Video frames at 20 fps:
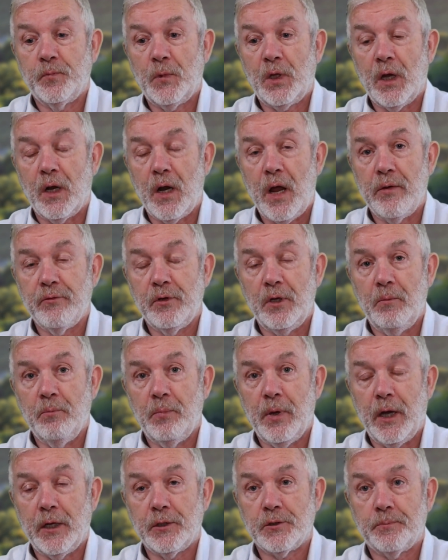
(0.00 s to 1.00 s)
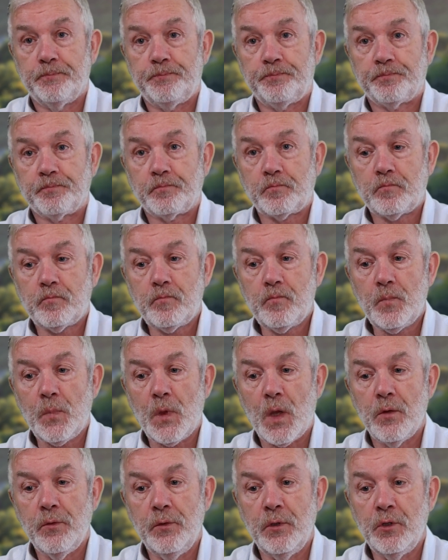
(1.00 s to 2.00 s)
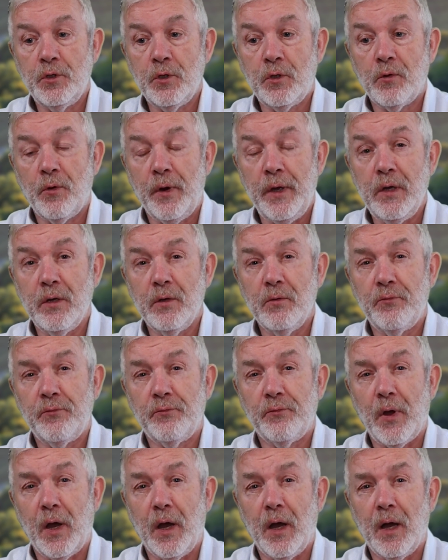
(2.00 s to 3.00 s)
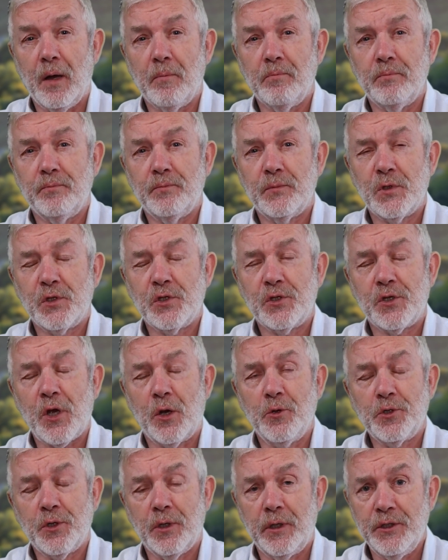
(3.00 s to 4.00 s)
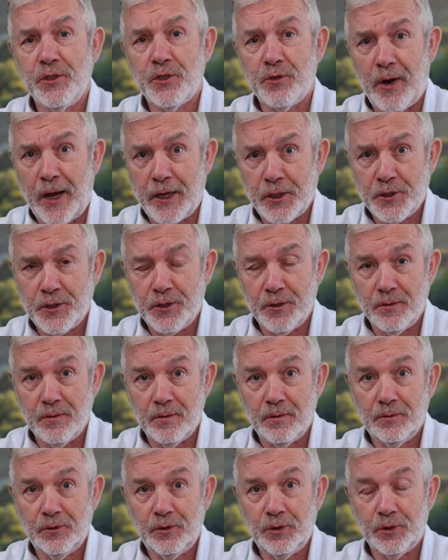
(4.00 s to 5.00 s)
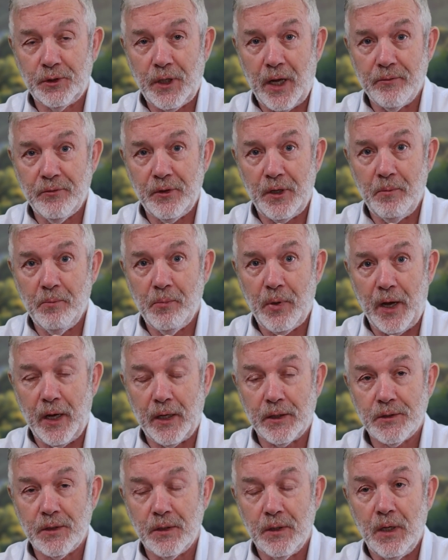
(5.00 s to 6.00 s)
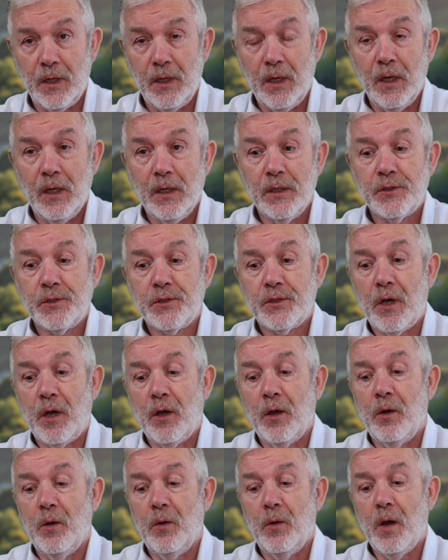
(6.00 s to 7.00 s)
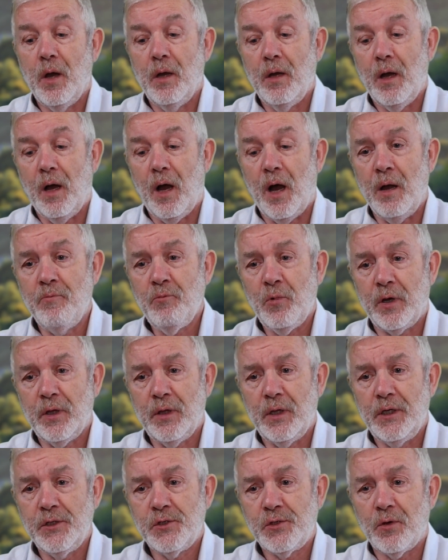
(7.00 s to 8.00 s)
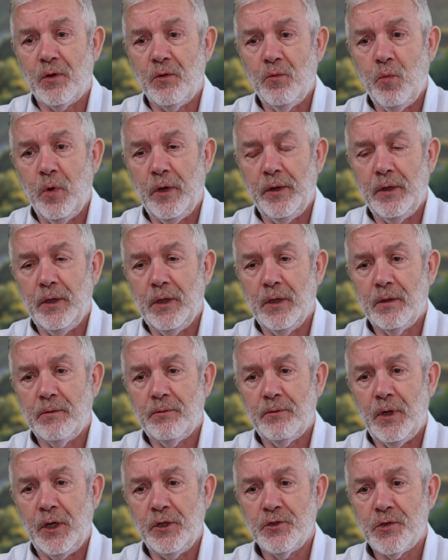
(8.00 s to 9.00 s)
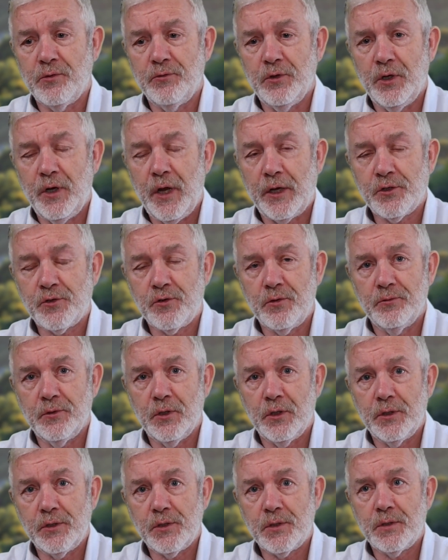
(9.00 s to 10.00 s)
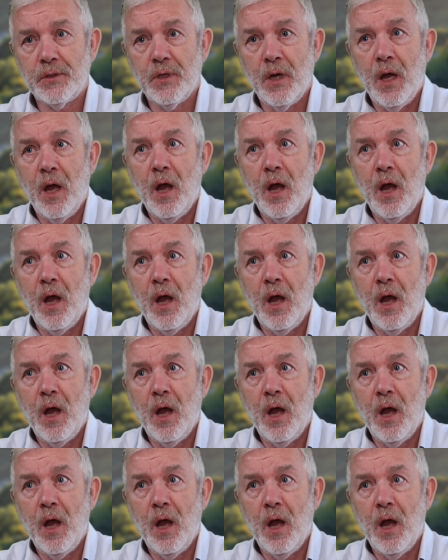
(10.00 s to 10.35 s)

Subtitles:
can have an impact. The degree of social interaction could have an impact. So I'm one of these sort of weird introvert extroverts.